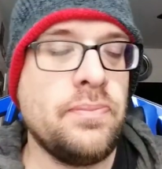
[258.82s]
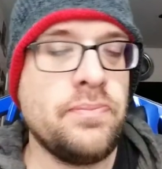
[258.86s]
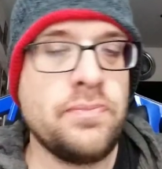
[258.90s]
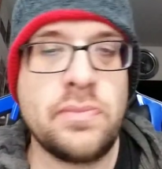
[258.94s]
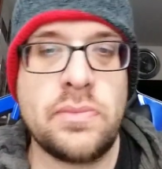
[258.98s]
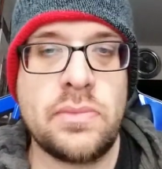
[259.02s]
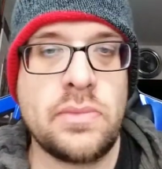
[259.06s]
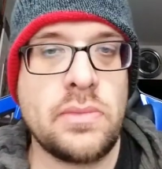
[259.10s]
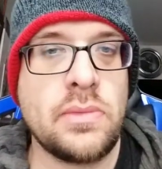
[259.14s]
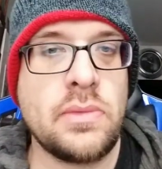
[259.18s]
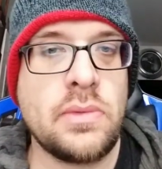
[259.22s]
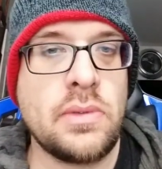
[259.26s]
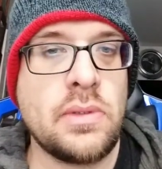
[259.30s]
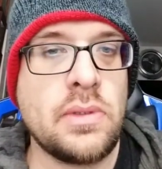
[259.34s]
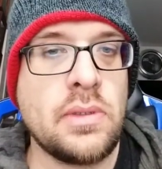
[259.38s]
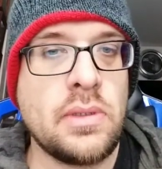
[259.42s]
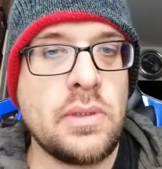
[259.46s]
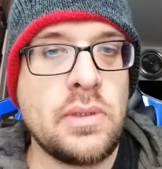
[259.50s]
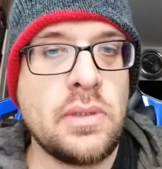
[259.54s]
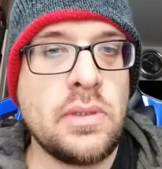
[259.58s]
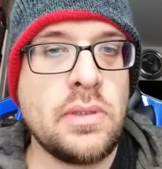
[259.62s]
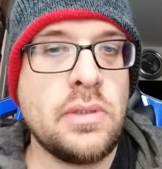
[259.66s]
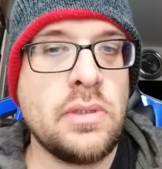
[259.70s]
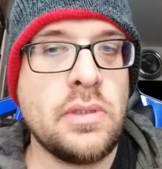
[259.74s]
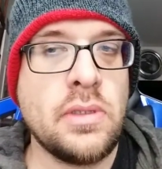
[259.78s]
the
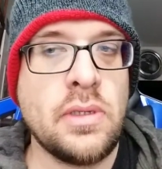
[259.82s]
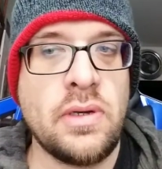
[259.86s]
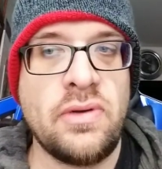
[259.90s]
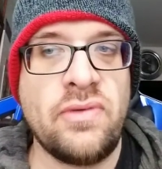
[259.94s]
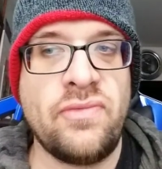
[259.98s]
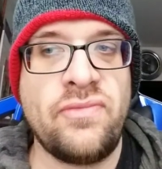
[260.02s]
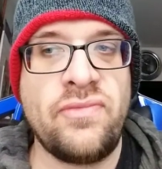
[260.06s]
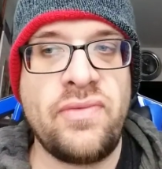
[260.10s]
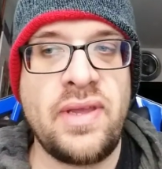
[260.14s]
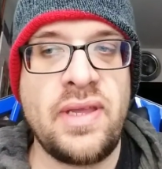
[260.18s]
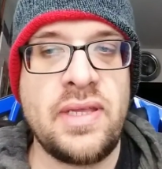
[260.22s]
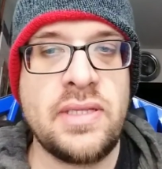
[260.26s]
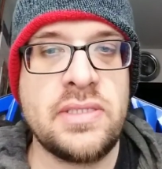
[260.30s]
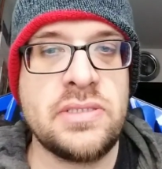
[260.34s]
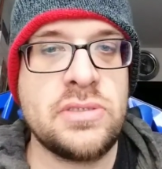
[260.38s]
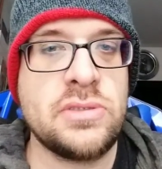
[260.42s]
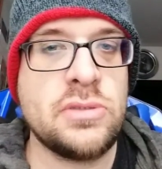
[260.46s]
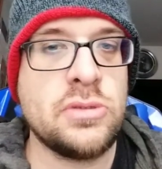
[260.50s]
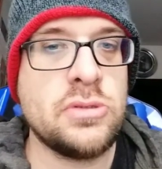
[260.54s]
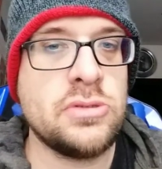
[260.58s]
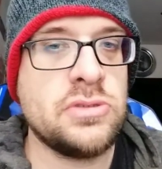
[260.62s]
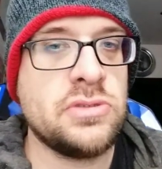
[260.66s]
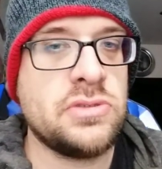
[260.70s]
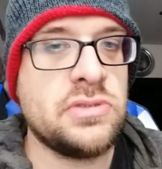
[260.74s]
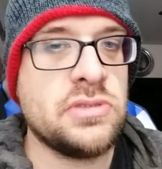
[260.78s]
fans does not
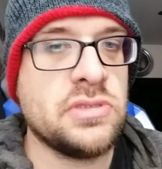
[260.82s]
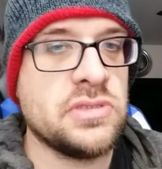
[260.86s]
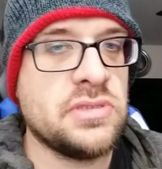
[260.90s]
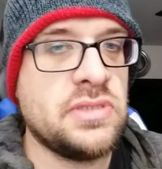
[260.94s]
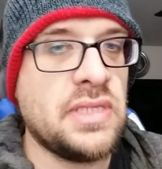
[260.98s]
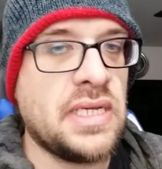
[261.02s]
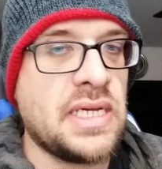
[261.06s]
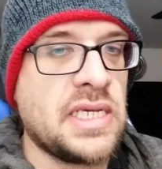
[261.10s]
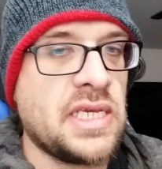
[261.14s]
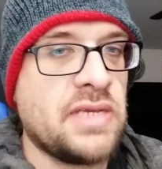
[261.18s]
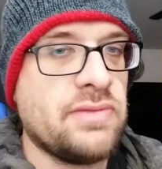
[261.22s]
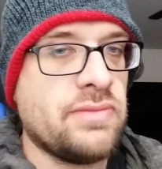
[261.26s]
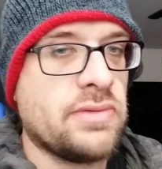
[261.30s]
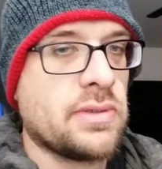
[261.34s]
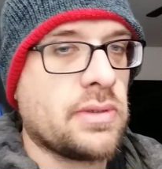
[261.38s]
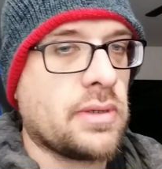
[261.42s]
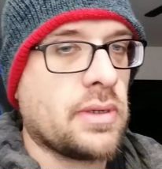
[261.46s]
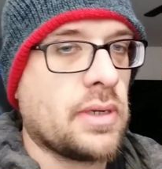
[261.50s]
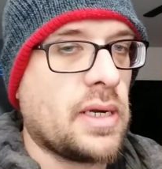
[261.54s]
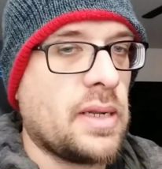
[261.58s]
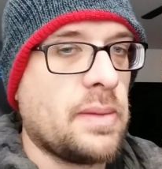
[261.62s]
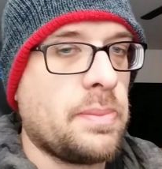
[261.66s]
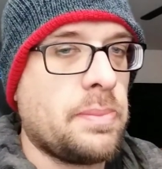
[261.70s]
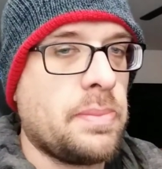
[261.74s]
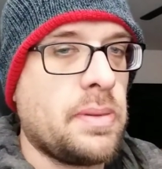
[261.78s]
give a crap
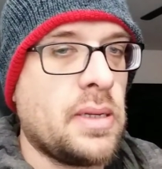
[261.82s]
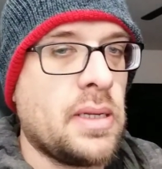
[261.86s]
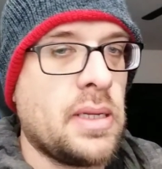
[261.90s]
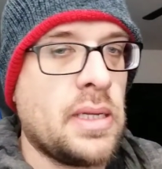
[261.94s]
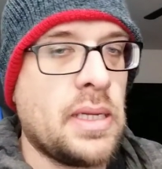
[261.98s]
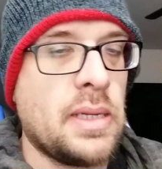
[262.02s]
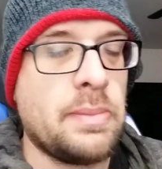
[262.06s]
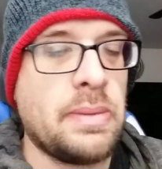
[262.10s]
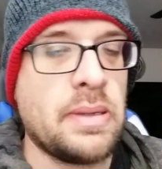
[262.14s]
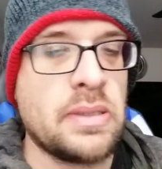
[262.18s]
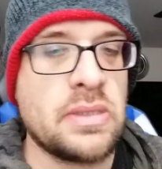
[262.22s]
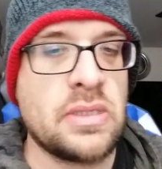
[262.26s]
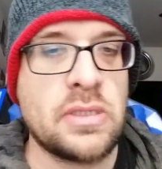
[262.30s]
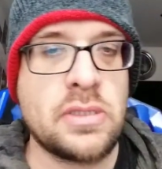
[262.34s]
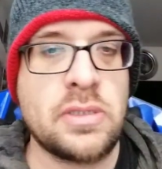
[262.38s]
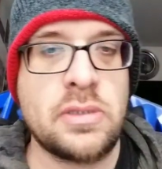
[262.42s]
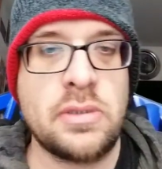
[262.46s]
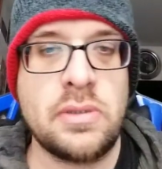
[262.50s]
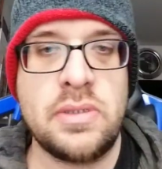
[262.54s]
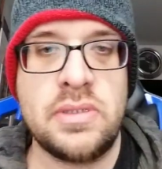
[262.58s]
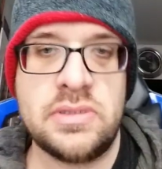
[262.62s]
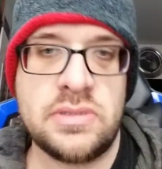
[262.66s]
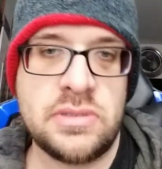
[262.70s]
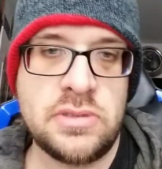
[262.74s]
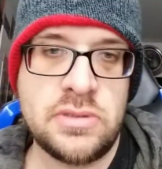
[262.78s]
about the current
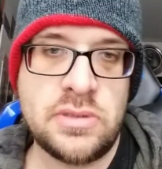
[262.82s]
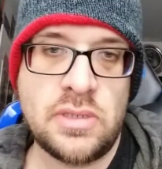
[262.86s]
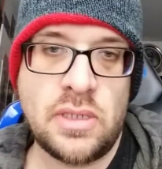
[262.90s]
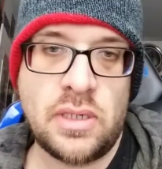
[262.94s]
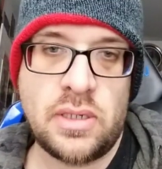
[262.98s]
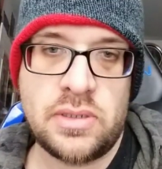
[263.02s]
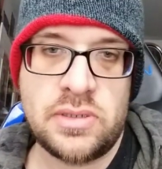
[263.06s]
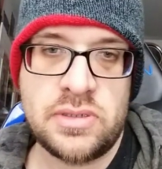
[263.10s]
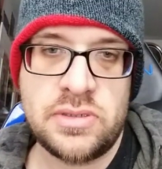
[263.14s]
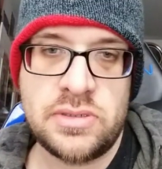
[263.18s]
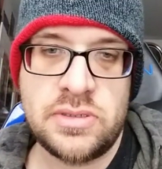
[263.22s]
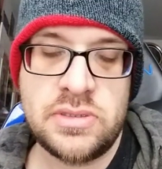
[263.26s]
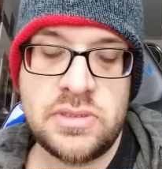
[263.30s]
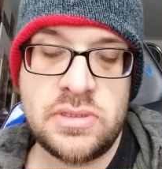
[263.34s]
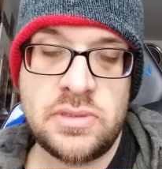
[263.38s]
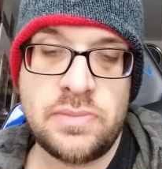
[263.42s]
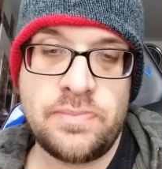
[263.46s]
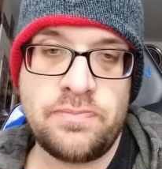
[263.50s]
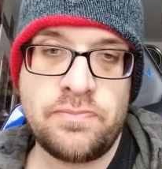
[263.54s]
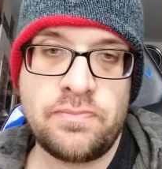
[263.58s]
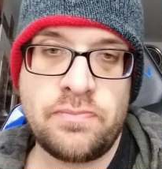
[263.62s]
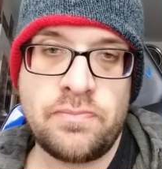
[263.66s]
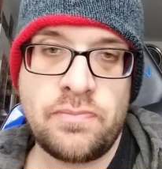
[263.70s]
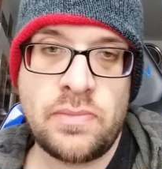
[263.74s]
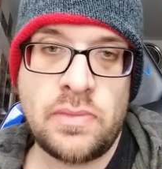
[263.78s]
stars, and
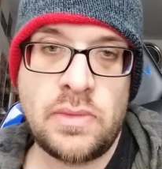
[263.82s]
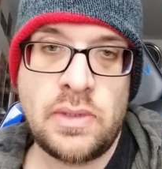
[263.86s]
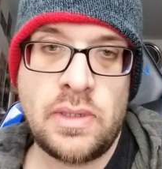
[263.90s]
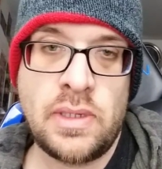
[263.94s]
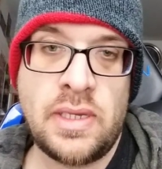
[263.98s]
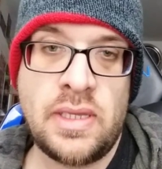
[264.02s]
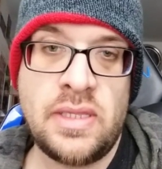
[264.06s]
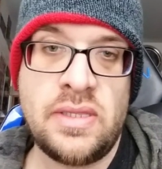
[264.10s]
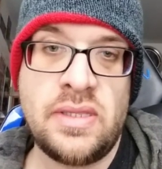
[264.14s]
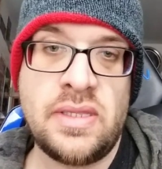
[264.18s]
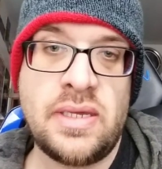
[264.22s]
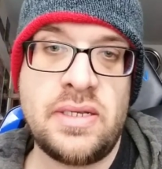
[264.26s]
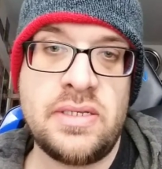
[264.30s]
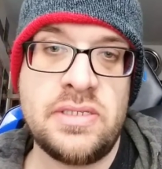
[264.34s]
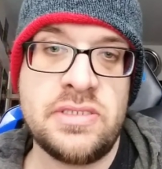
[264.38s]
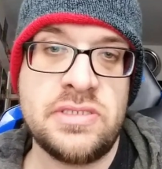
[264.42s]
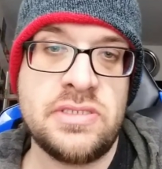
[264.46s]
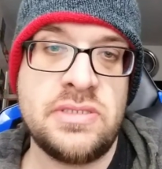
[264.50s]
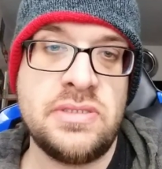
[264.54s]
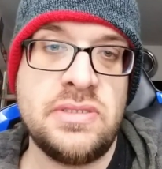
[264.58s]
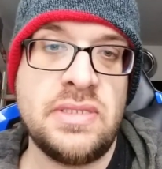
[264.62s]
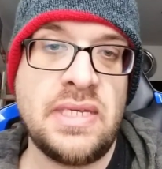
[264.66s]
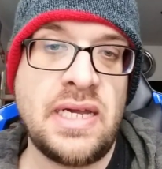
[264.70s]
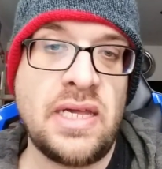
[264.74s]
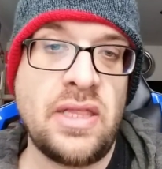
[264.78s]
that is not their
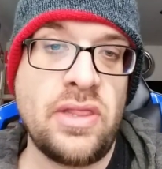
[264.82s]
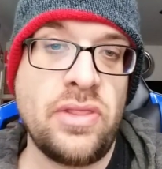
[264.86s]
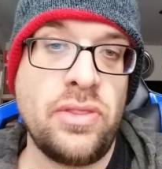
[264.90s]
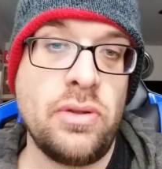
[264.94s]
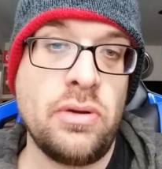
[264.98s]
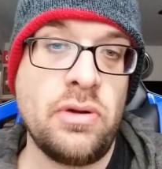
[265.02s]
fault.